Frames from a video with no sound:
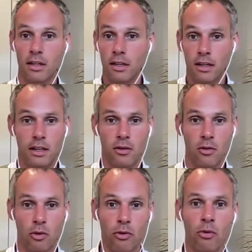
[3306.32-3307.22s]
Clearly,
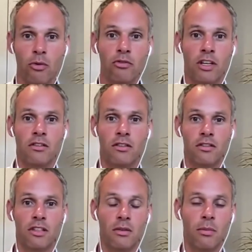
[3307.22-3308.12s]
not all
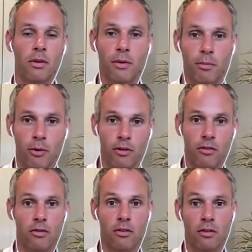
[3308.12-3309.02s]
changes need to be reported
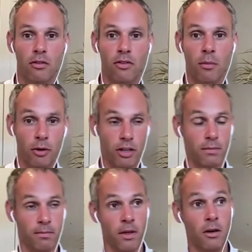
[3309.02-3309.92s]
to the notified
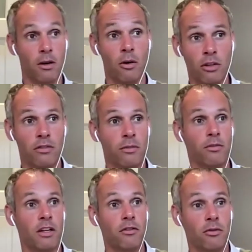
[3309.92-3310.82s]
body. Only
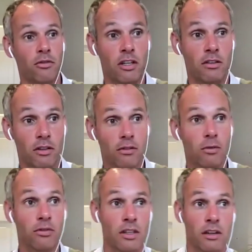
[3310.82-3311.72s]
substantial changes
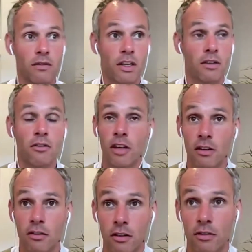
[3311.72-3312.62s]
or significant
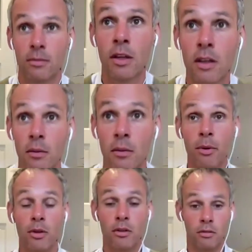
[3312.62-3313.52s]
changes
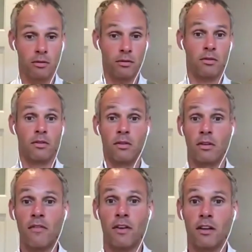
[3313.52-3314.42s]
per the
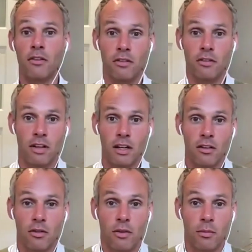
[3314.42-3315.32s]
definitions that the
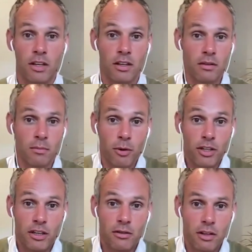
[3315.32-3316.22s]
notified
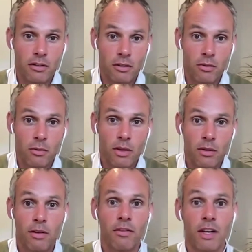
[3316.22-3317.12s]
body agrees on with the
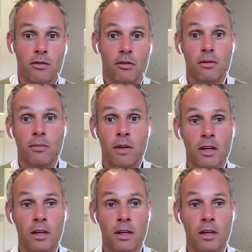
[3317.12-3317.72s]
manufacturer.